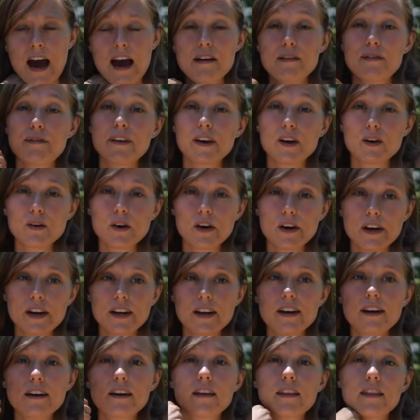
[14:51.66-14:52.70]
I feel
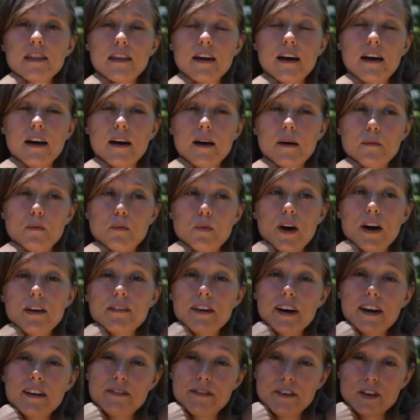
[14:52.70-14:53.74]
good.
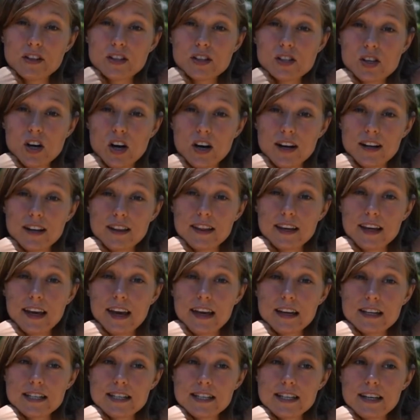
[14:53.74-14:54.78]
Whenever I first started the
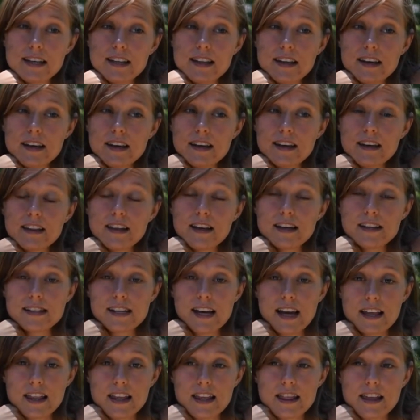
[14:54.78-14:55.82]
candida thing, they
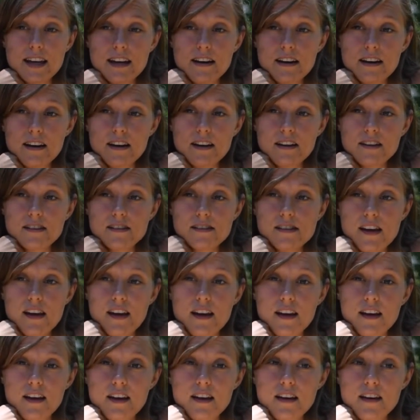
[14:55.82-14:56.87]
say that there is
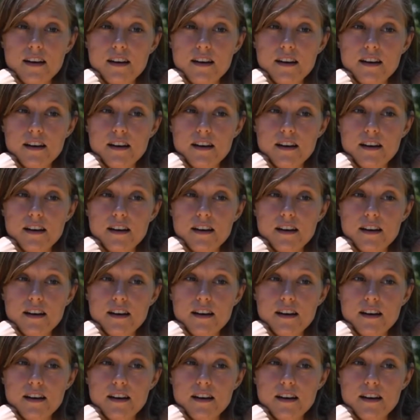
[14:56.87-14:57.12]
a